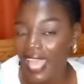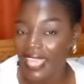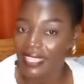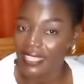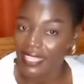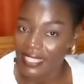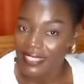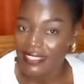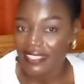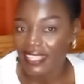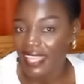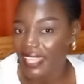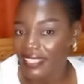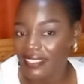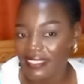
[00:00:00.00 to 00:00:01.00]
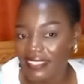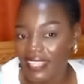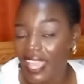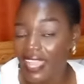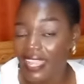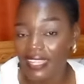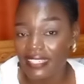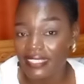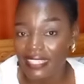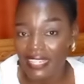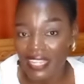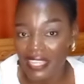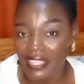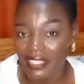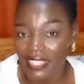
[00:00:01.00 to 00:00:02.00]
I guessed, guys. I can't
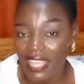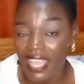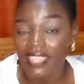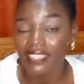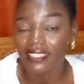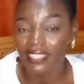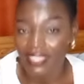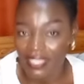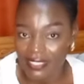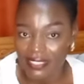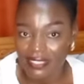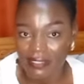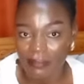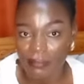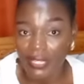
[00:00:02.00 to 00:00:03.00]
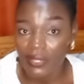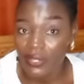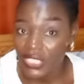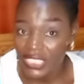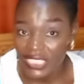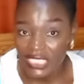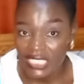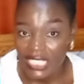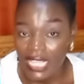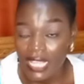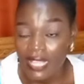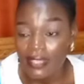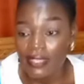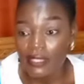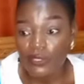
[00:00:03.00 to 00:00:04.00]
lie. I guessed. Because
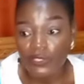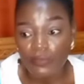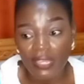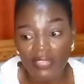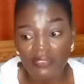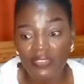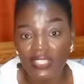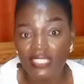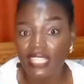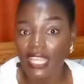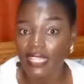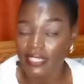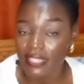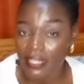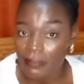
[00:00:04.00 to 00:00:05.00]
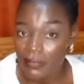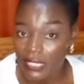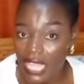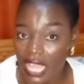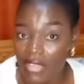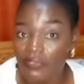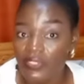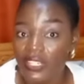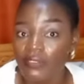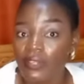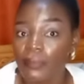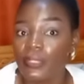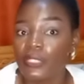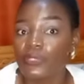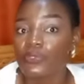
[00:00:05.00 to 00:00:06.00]
this was my first attempt. I've
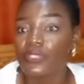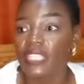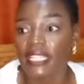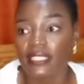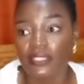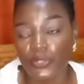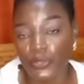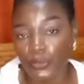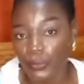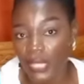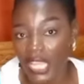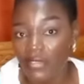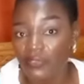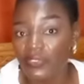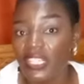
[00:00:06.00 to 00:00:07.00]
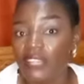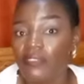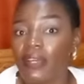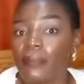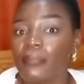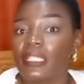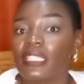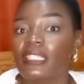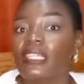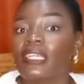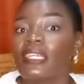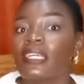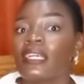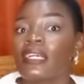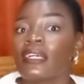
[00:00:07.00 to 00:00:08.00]
never been to that room. I've never been...
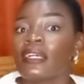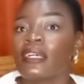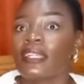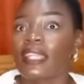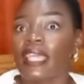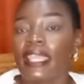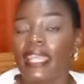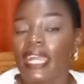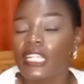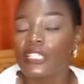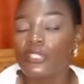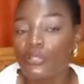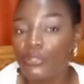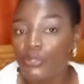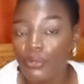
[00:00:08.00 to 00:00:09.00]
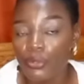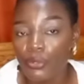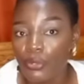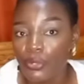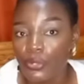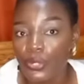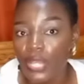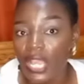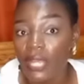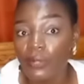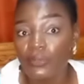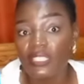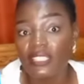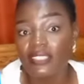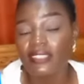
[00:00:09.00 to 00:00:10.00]
Like, I don't know
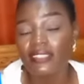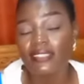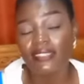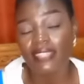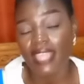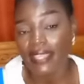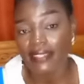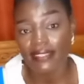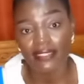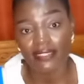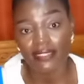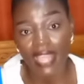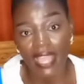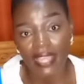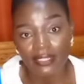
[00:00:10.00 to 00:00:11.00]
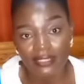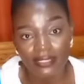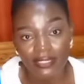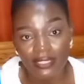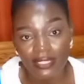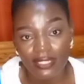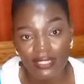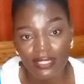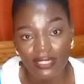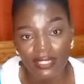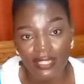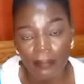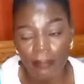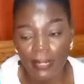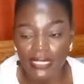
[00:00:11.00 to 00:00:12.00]
how this test is done.
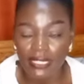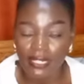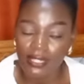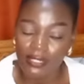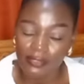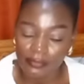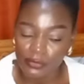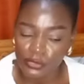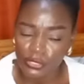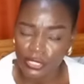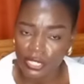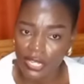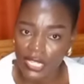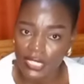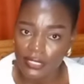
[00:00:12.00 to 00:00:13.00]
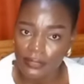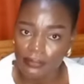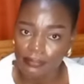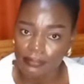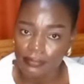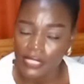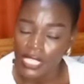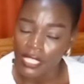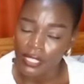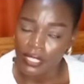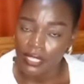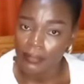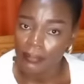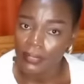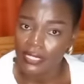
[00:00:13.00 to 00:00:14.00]
But I, you know what?
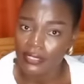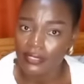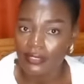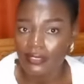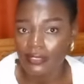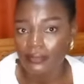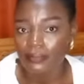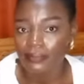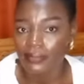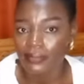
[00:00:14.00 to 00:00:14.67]
I made it.